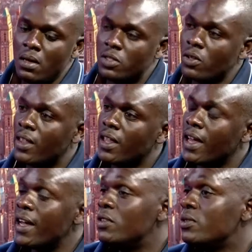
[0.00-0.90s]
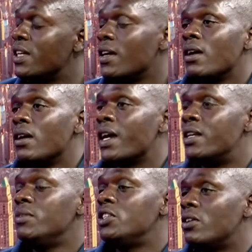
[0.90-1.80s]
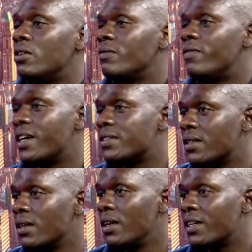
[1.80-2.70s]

So they had to say, admission first.